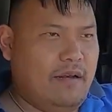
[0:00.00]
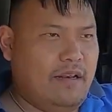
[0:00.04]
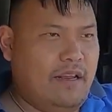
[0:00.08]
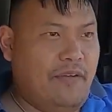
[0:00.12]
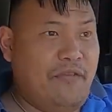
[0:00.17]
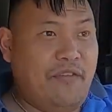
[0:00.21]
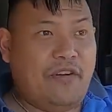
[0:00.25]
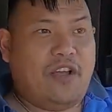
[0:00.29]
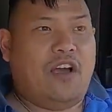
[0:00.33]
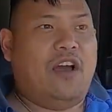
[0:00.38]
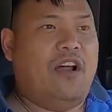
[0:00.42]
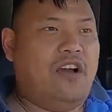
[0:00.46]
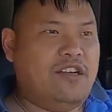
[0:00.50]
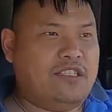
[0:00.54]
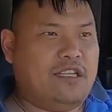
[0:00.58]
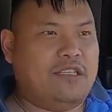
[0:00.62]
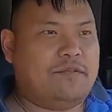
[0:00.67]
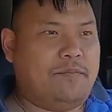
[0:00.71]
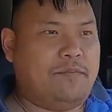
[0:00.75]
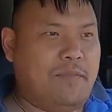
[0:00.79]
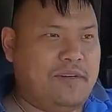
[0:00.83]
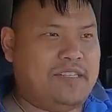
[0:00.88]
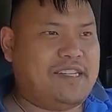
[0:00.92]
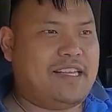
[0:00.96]
different colors
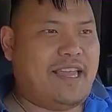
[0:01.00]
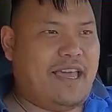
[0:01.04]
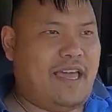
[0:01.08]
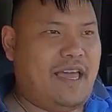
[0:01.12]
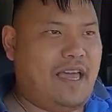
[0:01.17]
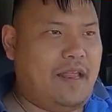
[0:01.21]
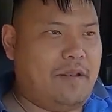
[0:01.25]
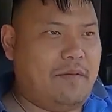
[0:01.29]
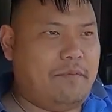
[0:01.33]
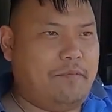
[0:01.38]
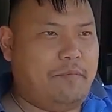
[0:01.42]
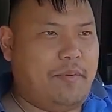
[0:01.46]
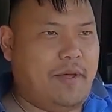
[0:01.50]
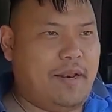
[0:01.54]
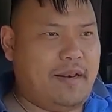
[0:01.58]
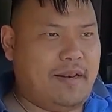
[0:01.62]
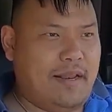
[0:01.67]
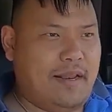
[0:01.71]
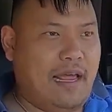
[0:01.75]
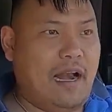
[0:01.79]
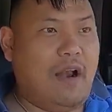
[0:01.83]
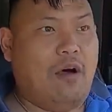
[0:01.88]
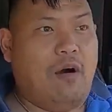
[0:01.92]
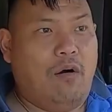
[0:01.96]
as much as I can, but
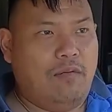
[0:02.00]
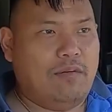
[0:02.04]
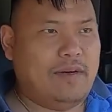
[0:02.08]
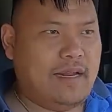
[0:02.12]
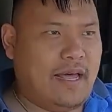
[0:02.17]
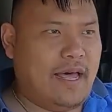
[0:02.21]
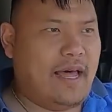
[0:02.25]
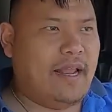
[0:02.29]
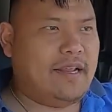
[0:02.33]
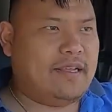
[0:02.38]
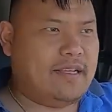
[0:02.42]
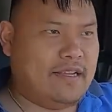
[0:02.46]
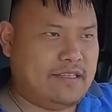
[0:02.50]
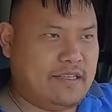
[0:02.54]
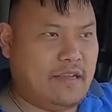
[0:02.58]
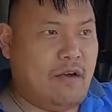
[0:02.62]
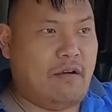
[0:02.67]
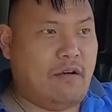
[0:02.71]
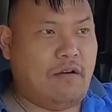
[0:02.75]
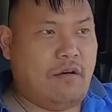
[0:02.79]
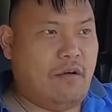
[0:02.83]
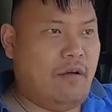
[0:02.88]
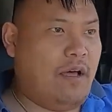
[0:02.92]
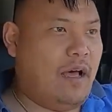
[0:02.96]
not a whole lot because I
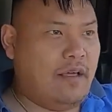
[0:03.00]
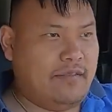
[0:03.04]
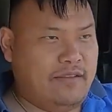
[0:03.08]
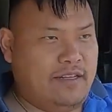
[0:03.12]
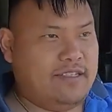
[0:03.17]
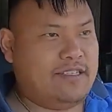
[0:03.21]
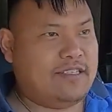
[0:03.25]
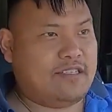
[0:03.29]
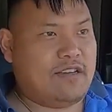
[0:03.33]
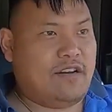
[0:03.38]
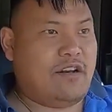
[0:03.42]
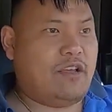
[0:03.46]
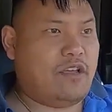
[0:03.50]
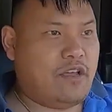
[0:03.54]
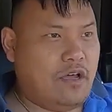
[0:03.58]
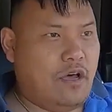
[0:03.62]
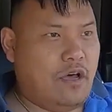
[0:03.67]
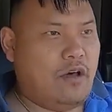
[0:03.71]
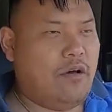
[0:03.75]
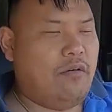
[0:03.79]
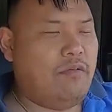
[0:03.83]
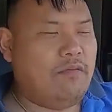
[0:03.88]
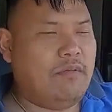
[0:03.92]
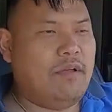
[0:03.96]
don't know how this is gonna
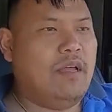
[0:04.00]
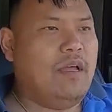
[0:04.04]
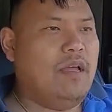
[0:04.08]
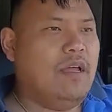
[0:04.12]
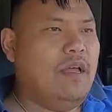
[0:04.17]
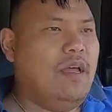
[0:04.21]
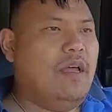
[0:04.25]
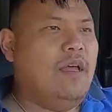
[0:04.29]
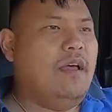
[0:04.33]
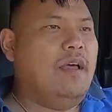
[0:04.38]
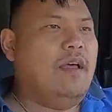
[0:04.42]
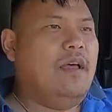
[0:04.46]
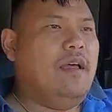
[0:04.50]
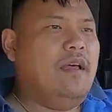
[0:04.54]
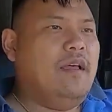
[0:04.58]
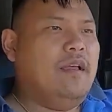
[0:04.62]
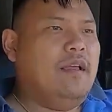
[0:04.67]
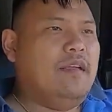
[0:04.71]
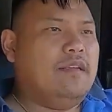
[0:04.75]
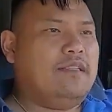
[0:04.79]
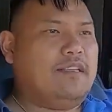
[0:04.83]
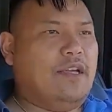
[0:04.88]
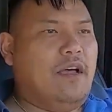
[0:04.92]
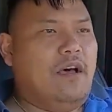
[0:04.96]
go.
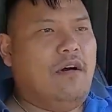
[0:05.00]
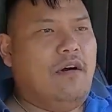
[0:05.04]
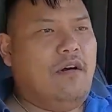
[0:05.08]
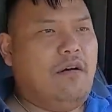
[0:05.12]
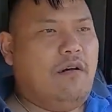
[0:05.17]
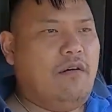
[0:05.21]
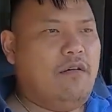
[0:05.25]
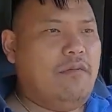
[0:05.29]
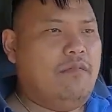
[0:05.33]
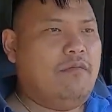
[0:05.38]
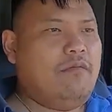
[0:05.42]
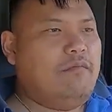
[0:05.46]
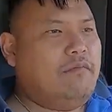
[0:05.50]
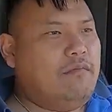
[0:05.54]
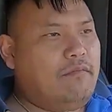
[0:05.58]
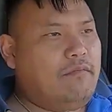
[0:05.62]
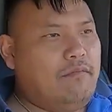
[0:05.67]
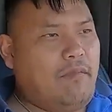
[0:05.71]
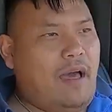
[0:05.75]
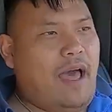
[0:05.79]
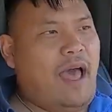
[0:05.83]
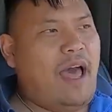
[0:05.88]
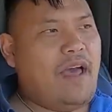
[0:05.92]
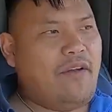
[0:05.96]
So
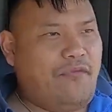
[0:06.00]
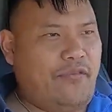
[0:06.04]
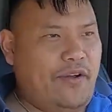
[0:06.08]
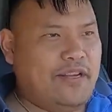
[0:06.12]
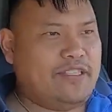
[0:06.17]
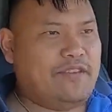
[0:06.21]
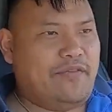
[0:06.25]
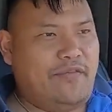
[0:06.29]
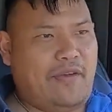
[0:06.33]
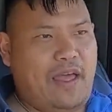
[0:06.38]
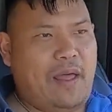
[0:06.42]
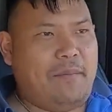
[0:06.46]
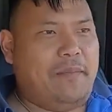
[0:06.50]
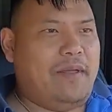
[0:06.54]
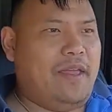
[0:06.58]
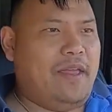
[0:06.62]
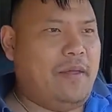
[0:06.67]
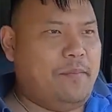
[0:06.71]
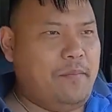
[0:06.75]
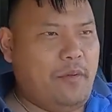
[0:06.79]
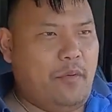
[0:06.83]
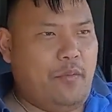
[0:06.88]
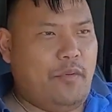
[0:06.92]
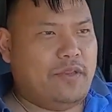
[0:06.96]
I have friends and family
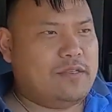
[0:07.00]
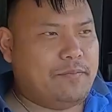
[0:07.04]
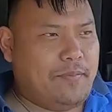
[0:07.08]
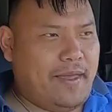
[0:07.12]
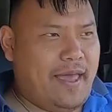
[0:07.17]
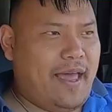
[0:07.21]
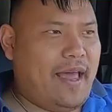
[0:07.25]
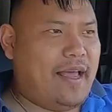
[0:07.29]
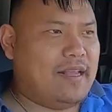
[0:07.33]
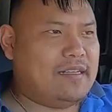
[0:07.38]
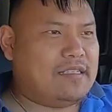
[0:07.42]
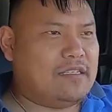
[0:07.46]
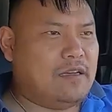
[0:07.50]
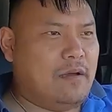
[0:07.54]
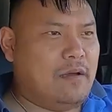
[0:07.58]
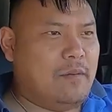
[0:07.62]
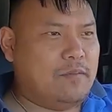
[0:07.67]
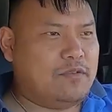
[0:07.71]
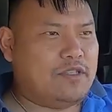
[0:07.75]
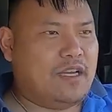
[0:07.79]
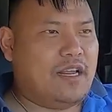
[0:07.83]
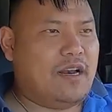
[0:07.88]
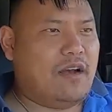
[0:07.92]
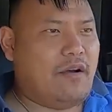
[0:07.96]
hit me up with some hats, so
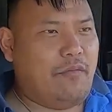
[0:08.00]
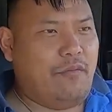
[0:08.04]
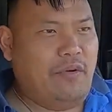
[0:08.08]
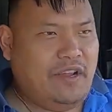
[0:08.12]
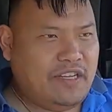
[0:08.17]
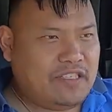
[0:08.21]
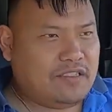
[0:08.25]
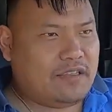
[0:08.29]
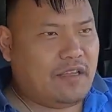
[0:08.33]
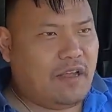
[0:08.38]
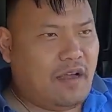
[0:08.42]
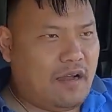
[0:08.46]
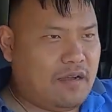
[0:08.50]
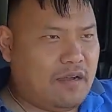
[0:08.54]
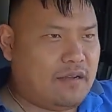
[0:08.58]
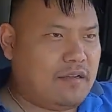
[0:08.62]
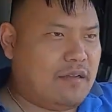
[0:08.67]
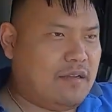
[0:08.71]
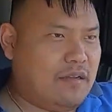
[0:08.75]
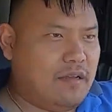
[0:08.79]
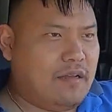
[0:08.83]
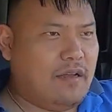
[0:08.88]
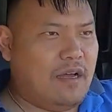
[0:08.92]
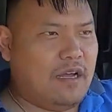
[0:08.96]
I'm trying to restock
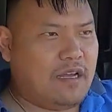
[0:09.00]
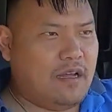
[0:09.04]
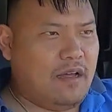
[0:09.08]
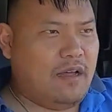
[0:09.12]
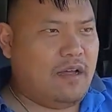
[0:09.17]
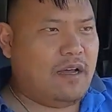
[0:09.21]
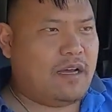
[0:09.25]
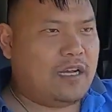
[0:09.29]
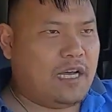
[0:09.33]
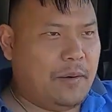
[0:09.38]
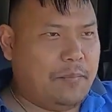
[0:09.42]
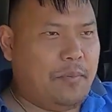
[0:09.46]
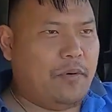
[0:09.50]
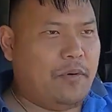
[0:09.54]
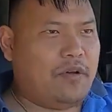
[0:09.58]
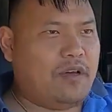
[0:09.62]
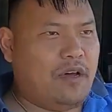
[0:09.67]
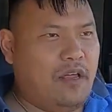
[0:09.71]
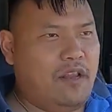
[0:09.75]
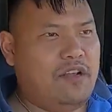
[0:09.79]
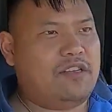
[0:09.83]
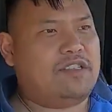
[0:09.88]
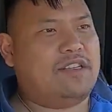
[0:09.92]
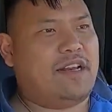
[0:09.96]
a couple
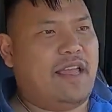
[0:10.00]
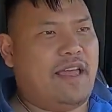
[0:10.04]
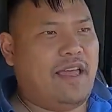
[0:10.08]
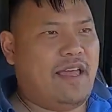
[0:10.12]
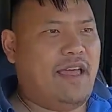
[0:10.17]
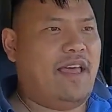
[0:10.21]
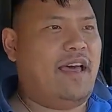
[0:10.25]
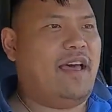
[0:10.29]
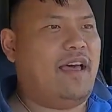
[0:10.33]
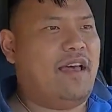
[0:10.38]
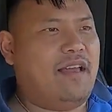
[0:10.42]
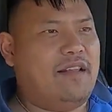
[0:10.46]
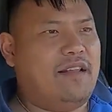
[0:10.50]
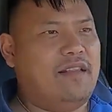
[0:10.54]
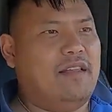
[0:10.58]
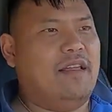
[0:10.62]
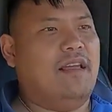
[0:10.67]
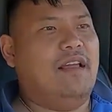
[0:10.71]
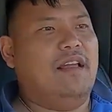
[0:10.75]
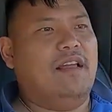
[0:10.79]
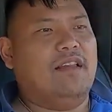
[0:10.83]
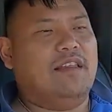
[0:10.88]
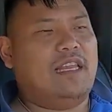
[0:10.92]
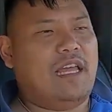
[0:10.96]
colors that I had
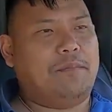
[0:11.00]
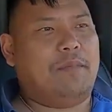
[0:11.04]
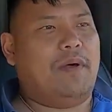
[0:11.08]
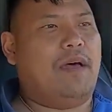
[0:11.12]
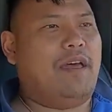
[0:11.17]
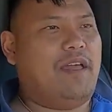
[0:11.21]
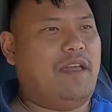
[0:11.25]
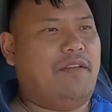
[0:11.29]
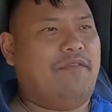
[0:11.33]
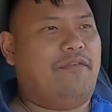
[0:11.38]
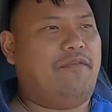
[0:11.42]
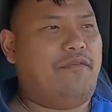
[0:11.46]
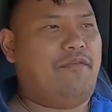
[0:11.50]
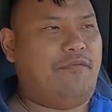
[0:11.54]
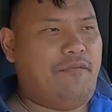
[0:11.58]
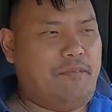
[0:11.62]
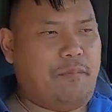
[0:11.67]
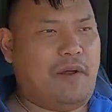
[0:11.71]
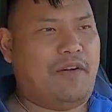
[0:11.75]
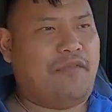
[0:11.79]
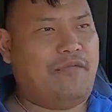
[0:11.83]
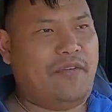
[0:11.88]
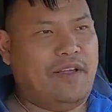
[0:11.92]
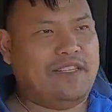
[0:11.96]
that my
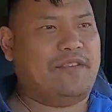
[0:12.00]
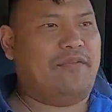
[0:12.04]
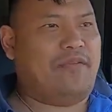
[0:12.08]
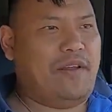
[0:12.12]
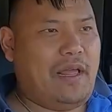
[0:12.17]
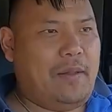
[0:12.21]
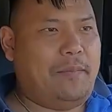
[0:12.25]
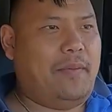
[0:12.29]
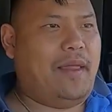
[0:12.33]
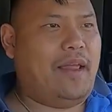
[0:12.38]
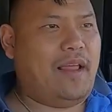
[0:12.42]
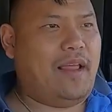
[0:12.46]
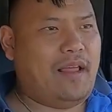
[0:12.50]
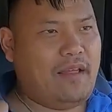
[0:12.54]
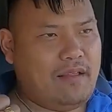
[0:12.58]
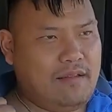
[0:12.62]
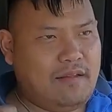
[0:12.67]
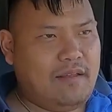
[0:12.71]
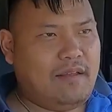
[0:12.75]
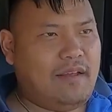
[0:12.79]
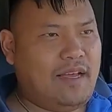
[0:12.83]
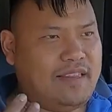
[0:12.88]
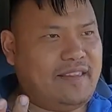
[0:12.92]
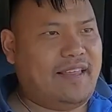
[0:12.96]
friends and family
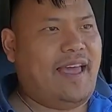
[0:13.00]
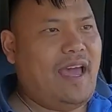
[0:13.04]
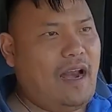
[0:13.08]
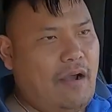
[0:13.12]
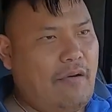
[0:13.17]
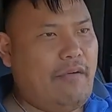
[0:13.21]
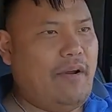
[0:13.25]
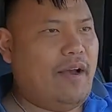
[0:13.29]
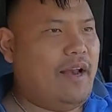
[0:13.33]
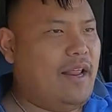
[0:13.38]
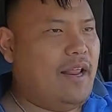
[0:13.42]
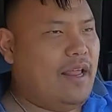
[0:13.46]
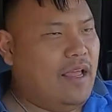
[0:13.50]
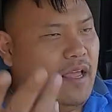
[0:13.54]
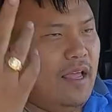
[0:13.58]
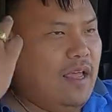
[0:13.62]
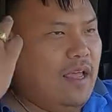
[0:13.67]
got the hat already.